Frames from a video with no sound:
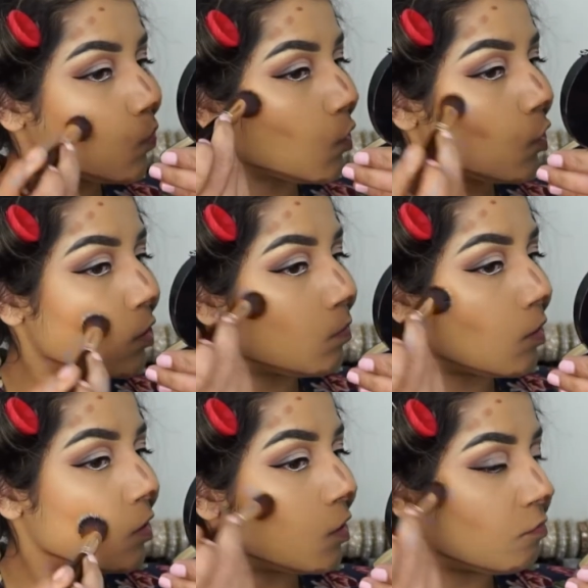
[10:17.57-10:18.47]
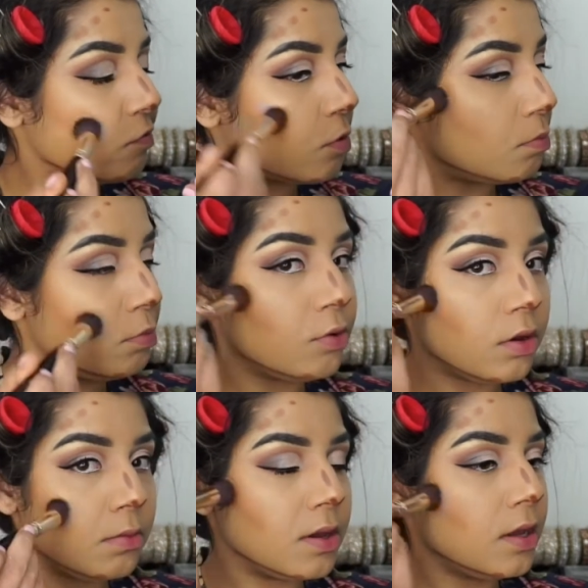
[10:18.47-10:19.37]
You can buy that from
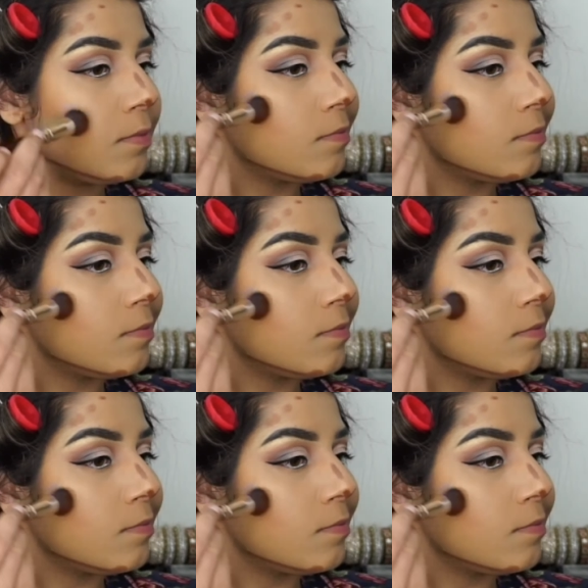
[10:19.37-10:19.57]
Beauty Bay.